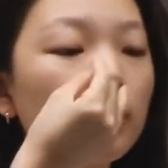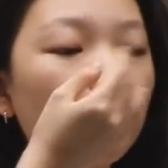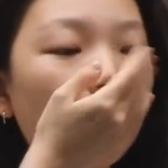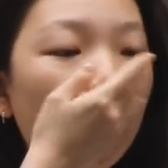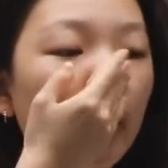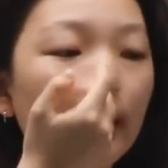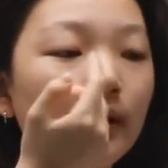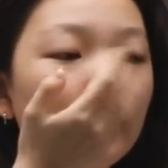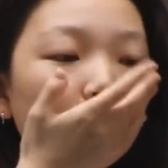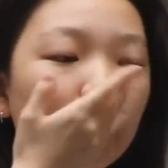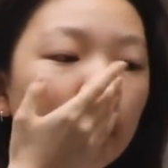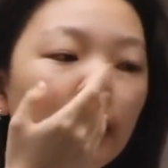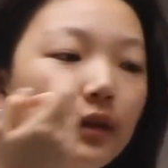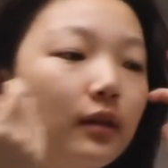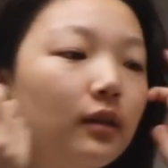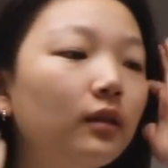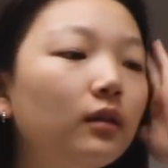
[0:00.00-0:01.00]
padded
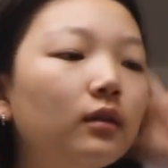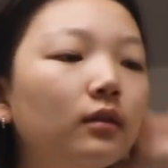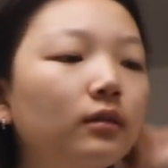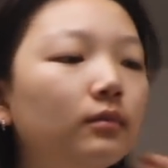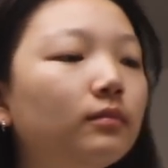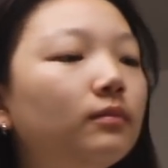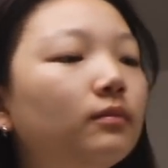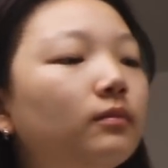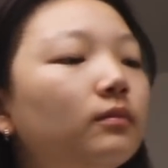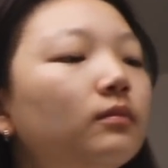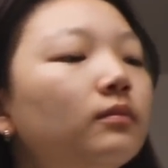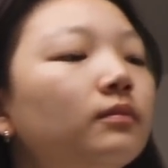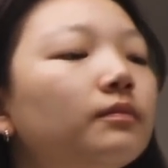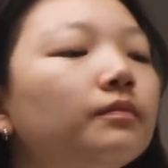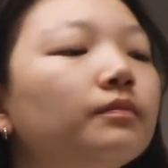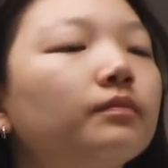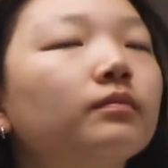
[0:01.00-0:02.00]
in.
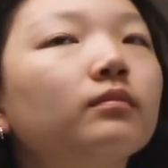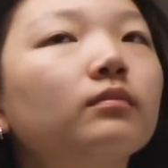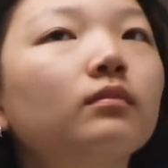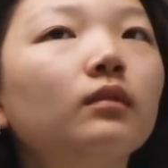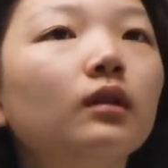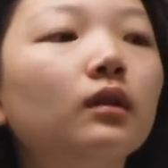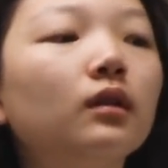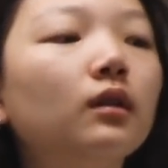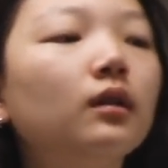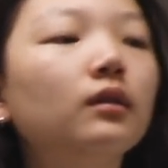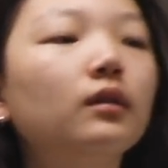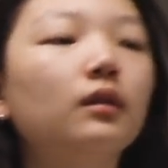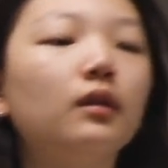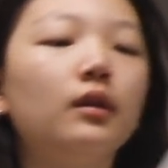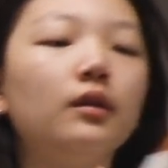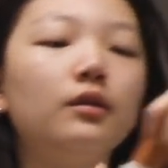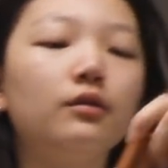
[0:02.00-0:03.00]
And
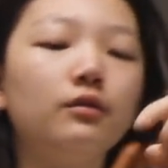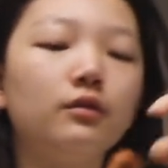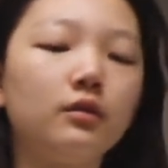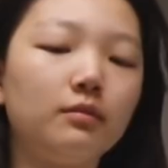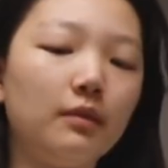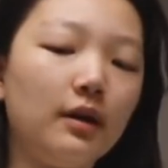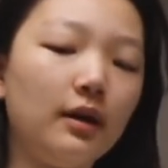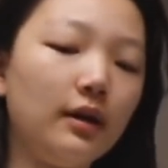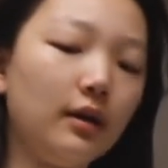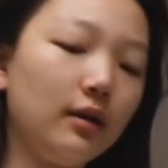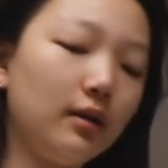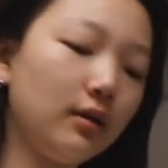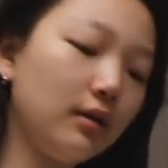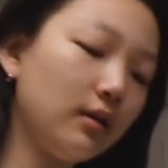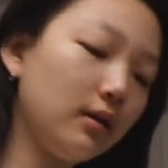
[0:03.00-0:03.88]
then I use my